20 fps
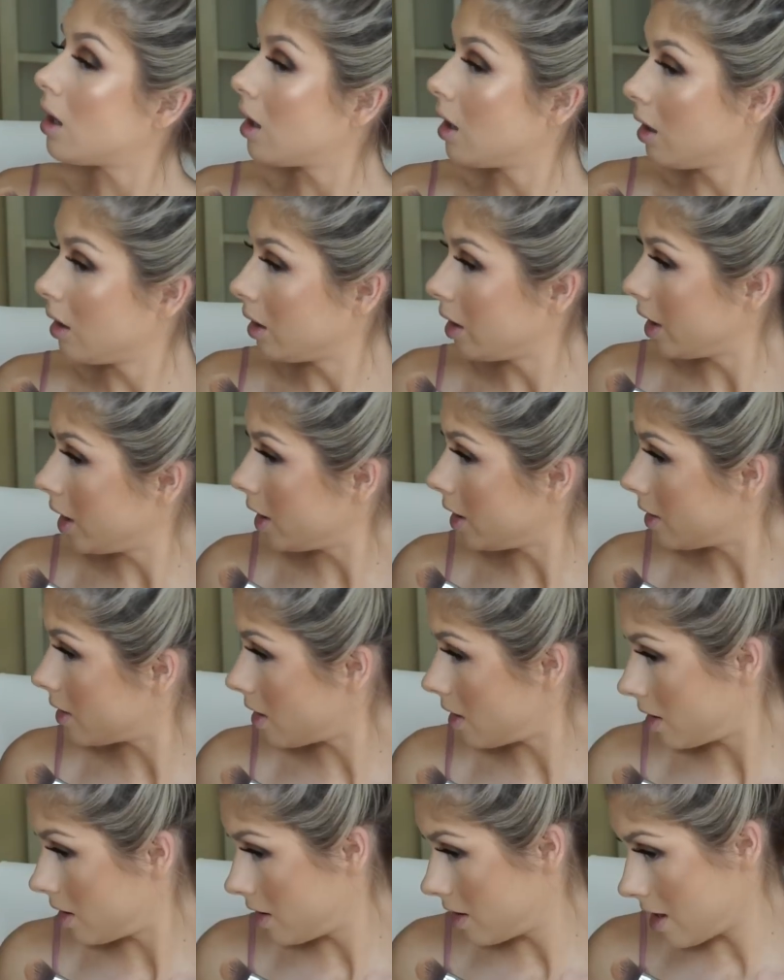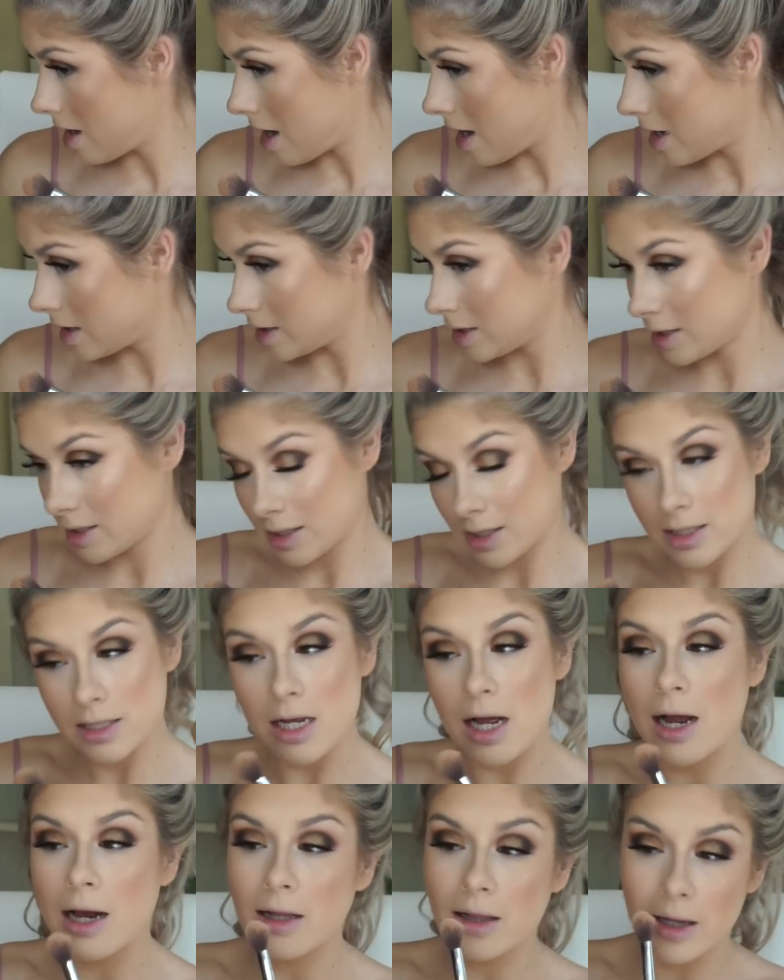All right, that is
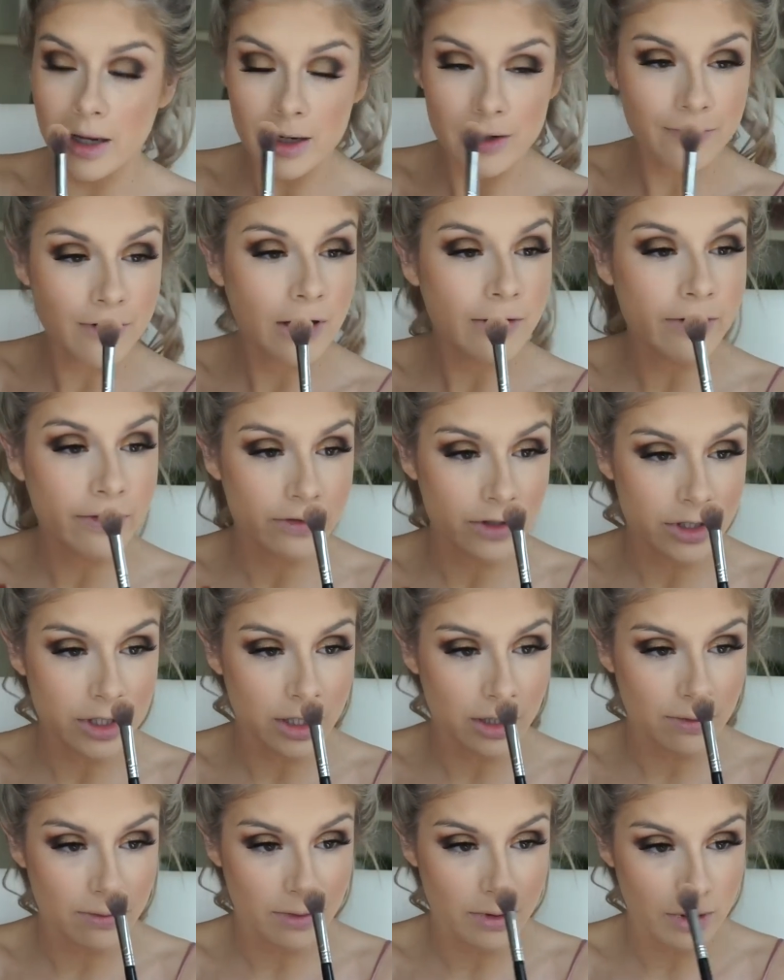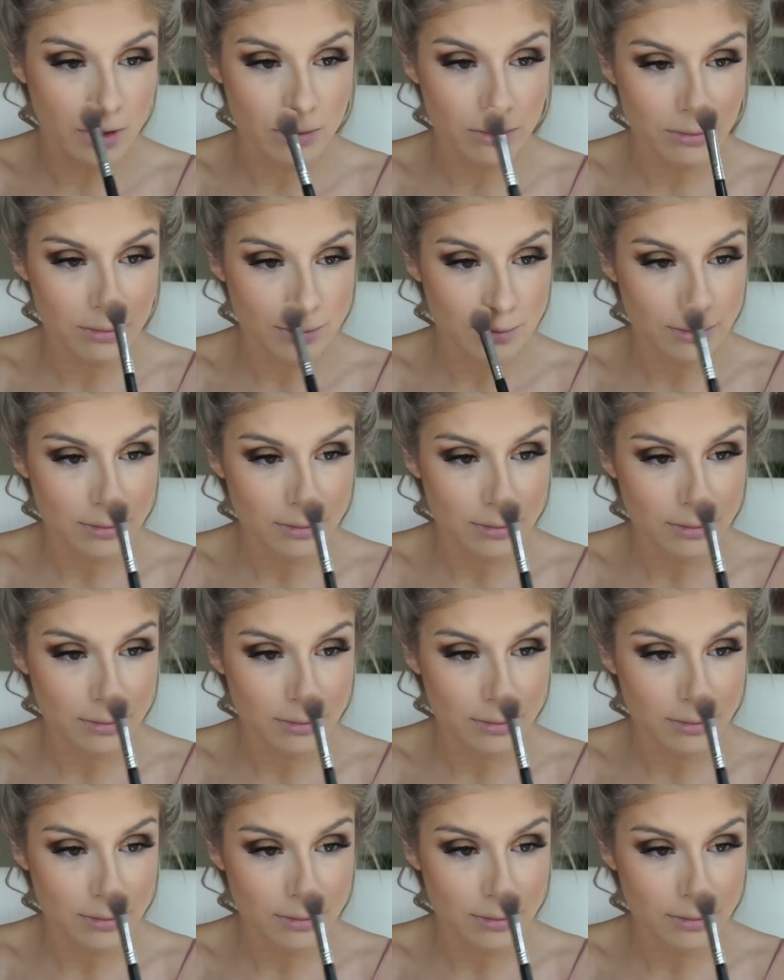a highlight if I've ever seen one.